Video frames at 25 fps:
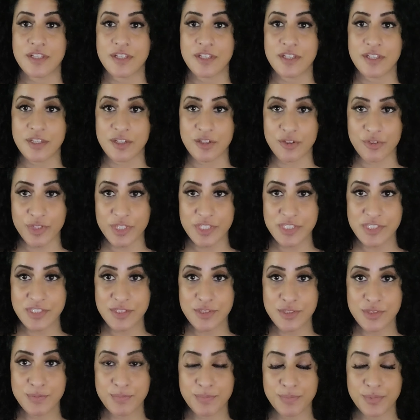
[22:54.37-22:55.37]

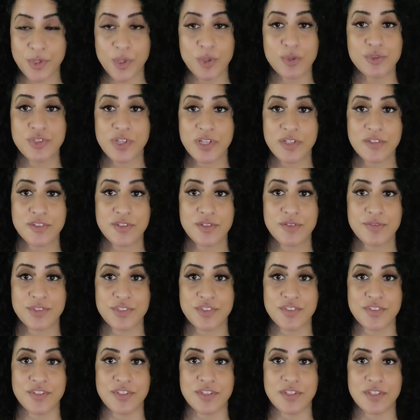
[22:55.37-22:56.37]
increases
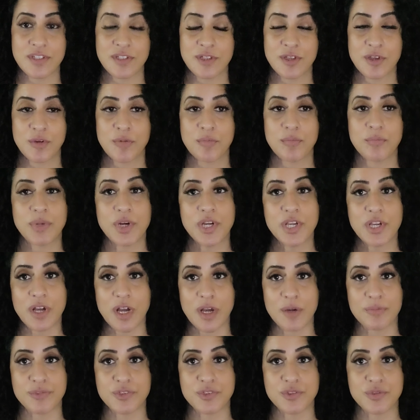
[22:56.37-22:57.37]
productivity by
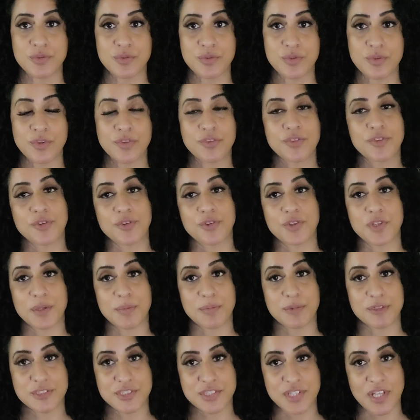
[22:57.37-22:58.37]
up to
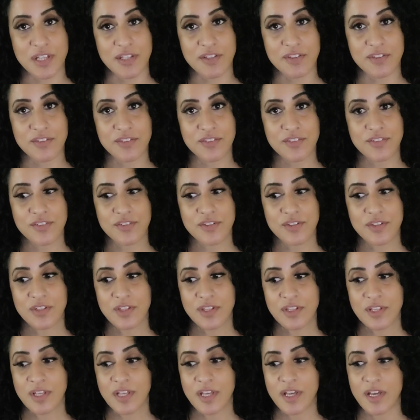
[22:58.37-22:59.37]
30%.
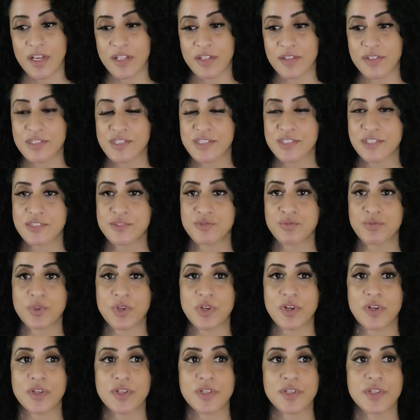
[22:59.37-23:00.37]
And this is
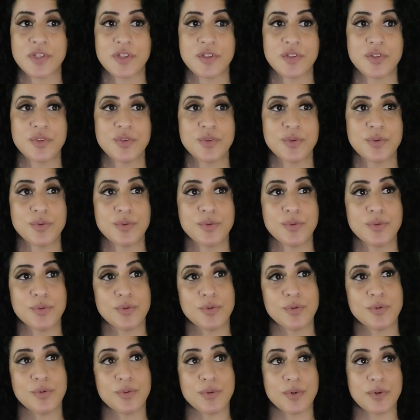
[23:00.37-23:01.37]
why
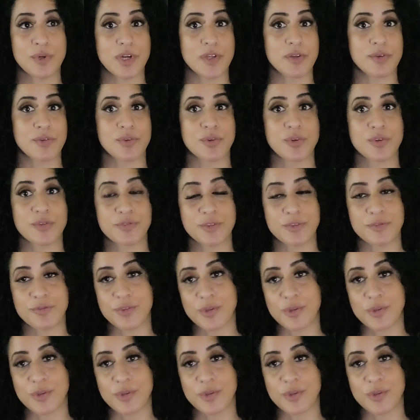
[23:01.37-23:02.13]
I don't know if you've